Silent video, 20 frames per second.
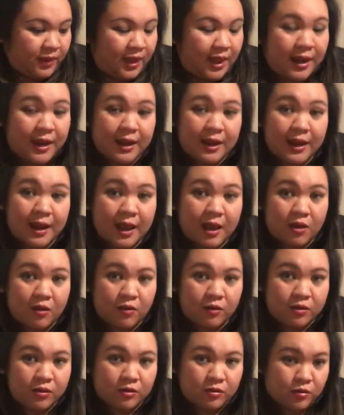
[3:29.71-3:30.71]
And then
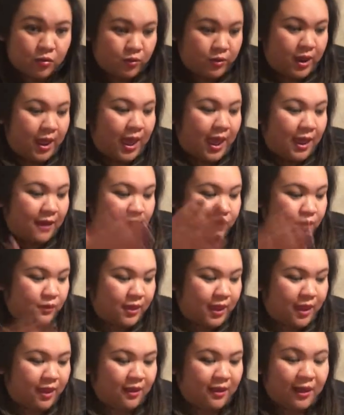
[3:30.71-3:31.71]
now you don't have to
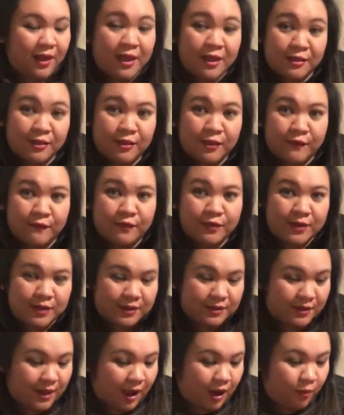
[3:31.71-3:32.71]
like lift the
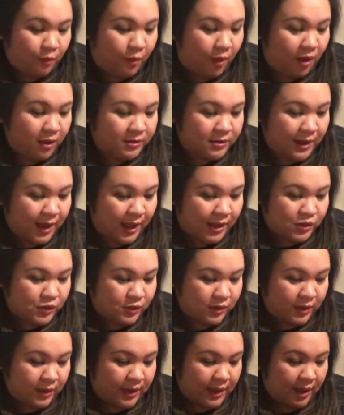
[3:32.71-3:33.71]
entire box. It
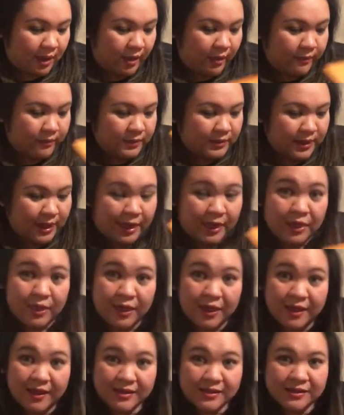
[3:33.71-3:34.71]
actually comes like
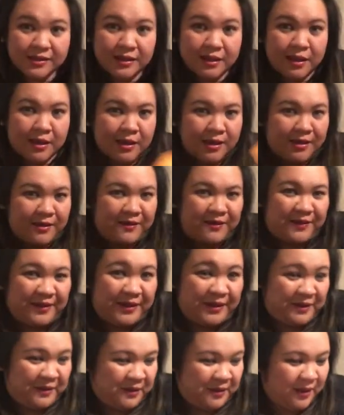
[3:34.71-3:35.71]
this,
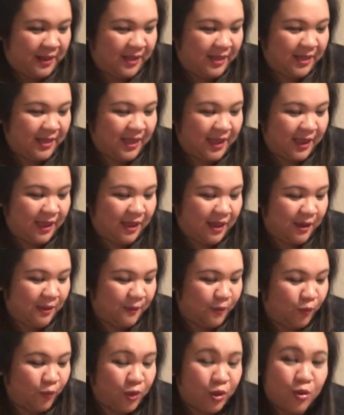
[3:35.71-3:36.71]
like
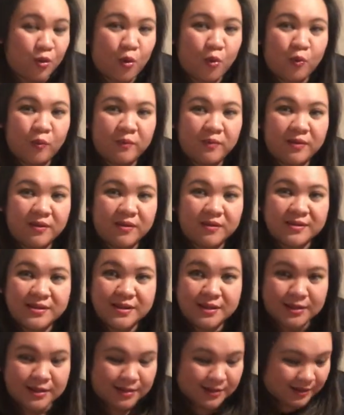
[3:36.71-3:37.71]
when you open
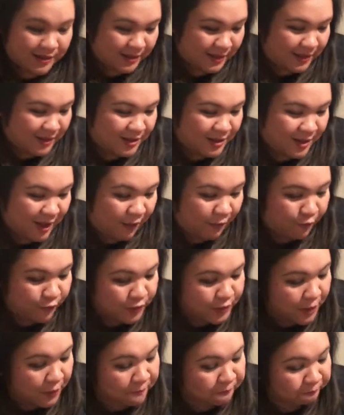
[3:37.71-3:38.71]
CDs and stuff.
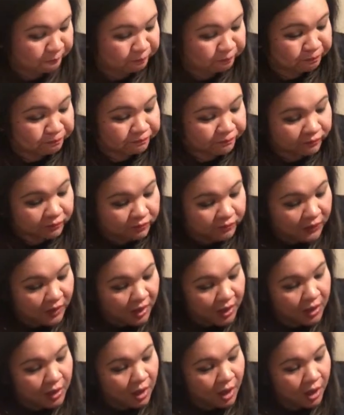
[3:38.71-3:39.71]
So
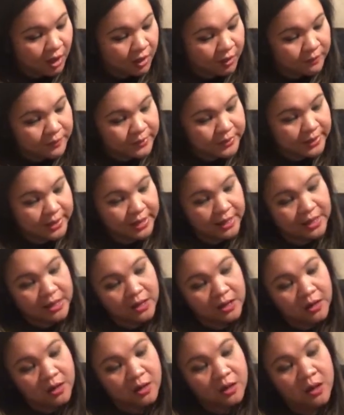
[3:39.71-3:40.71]
it comes
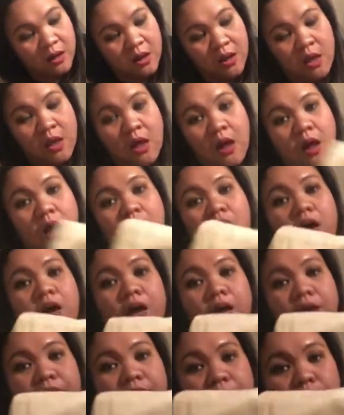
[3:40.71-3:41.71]
in
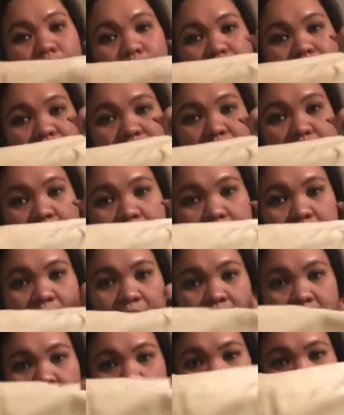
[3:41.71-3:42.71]
the Louis
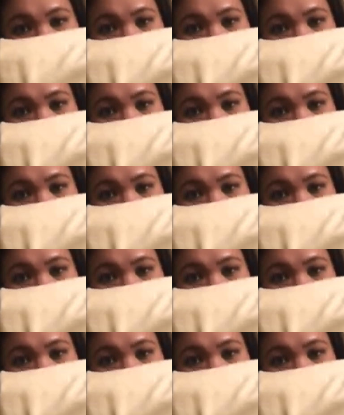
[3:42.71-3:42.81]
Vuitton